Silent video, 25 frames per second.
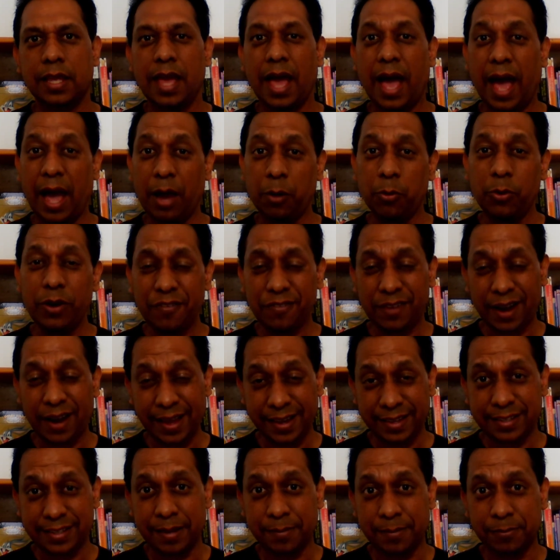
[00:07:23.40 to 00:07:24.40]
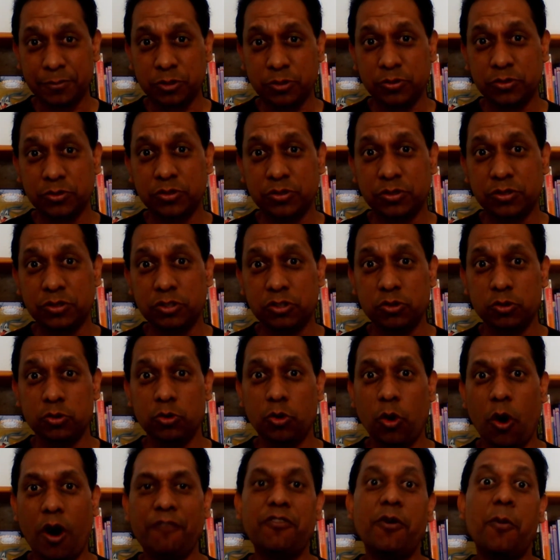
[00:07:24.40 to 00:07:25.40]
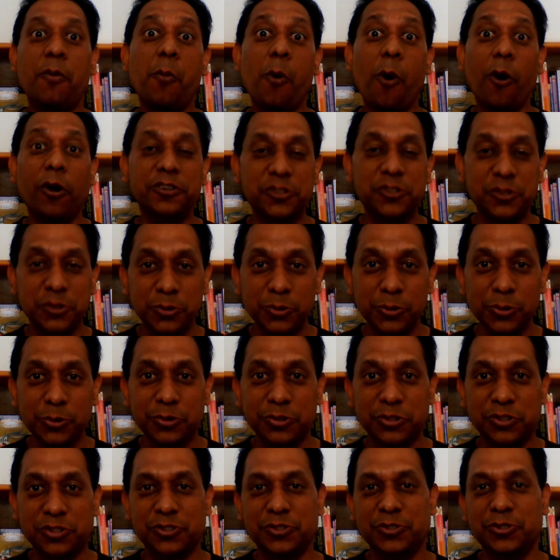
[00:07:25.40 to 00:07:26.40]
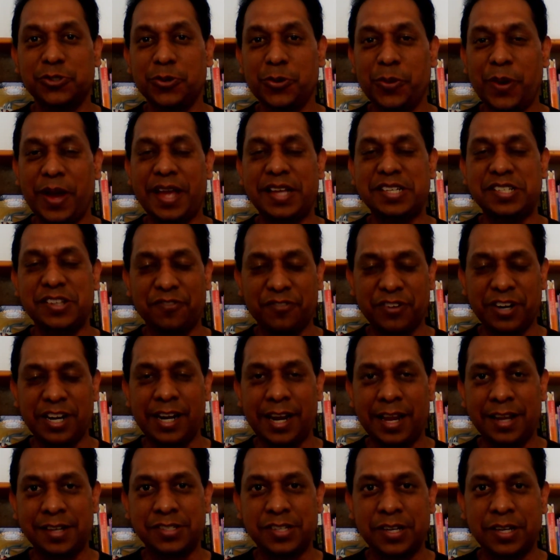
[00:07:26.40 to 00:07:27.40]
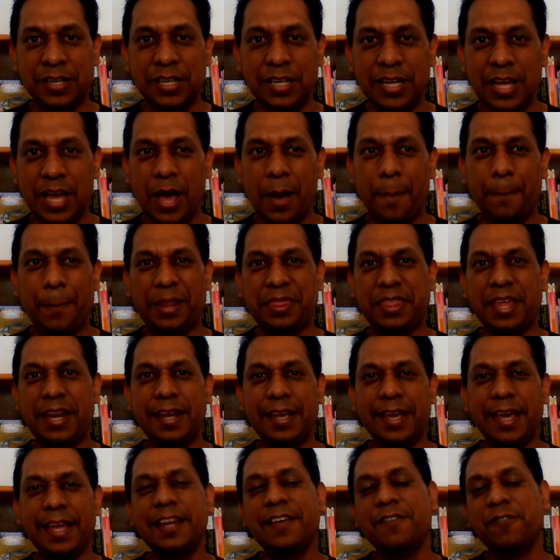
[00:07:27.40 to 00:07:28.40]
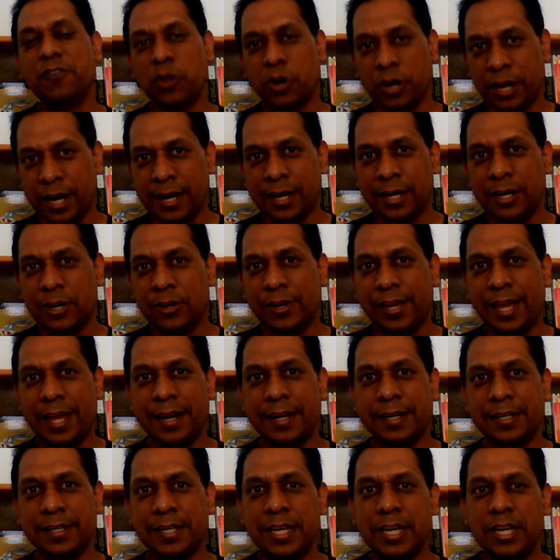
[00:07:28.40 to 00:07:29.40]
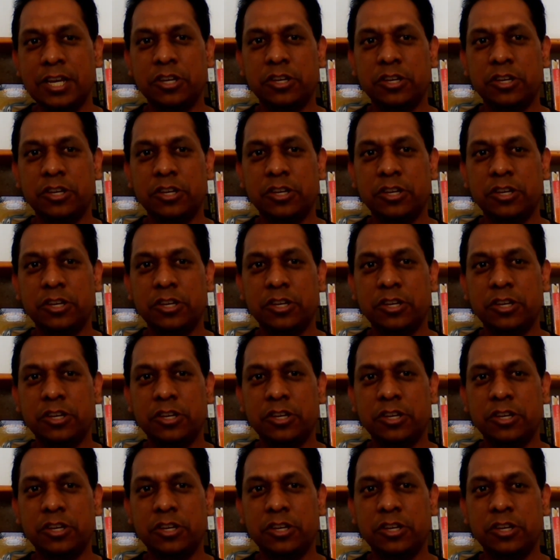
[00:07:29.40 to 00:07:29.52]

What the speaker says: I would have liked them to offer more tools to you as a freelancer, but then again, if you really look at it,